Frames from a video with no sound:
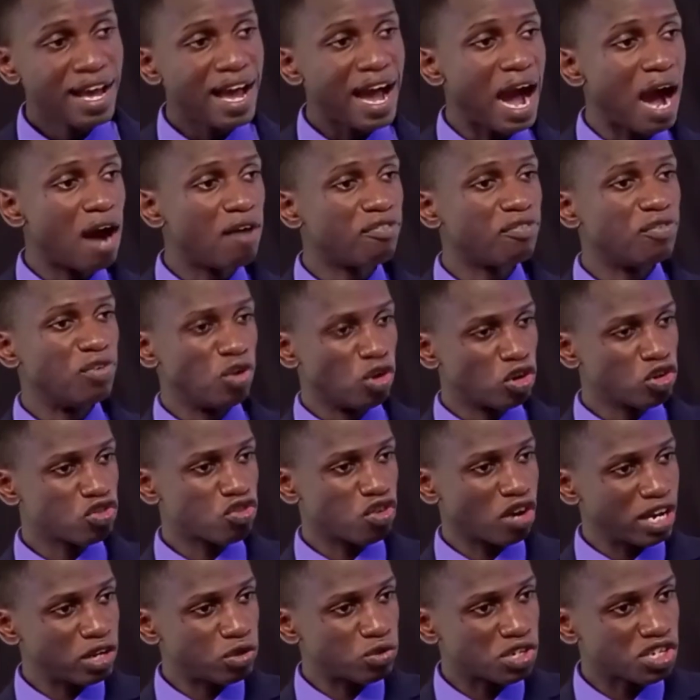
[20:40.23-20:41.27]
I've not
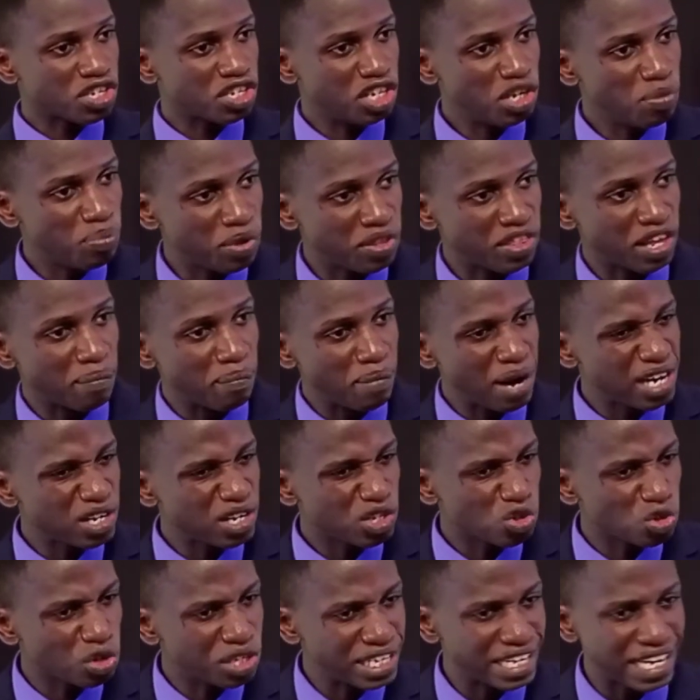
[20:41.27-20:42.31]
tried to sleep with a man
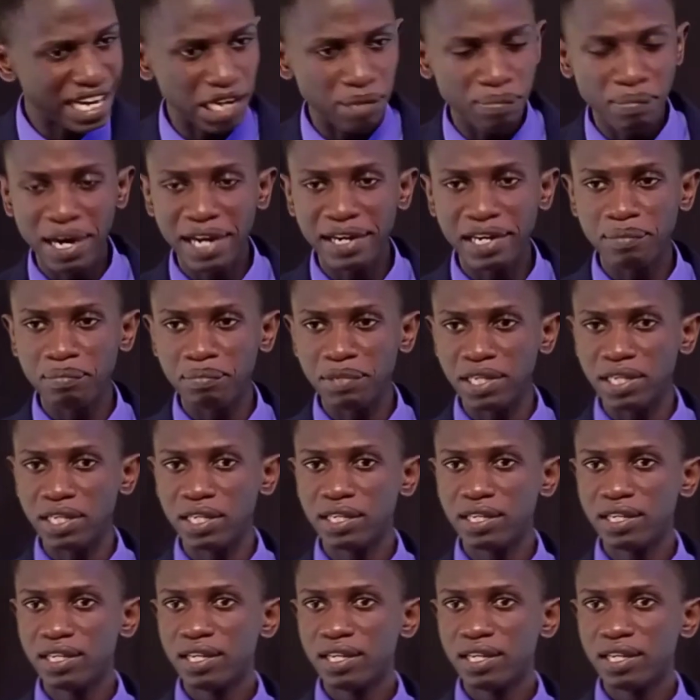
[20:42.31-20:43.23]
so he can marry me.